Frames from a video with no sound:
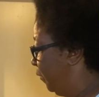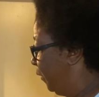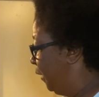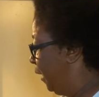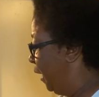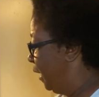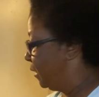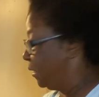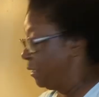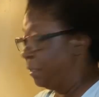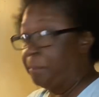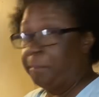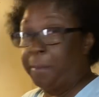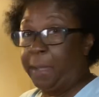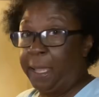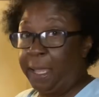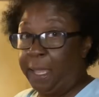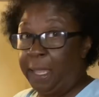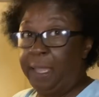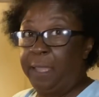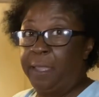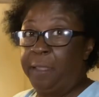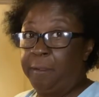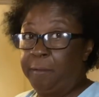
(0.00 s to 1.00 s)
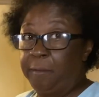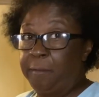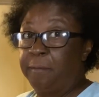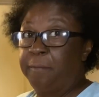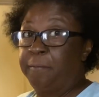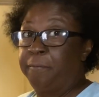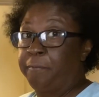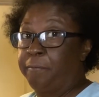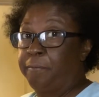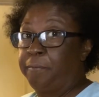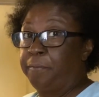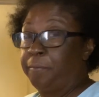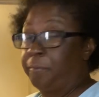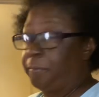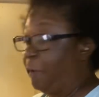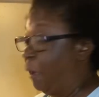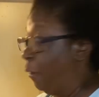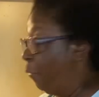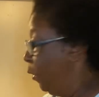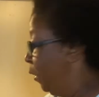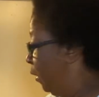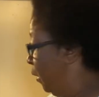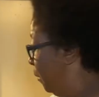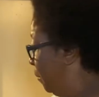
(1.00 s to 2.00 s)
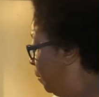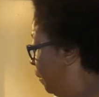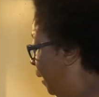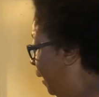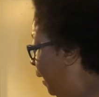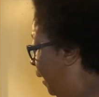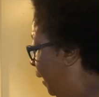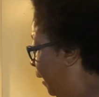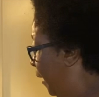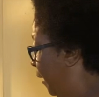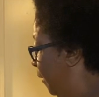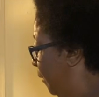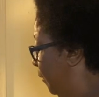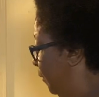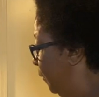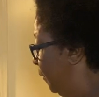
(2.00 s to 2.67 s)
Decent man, very good man.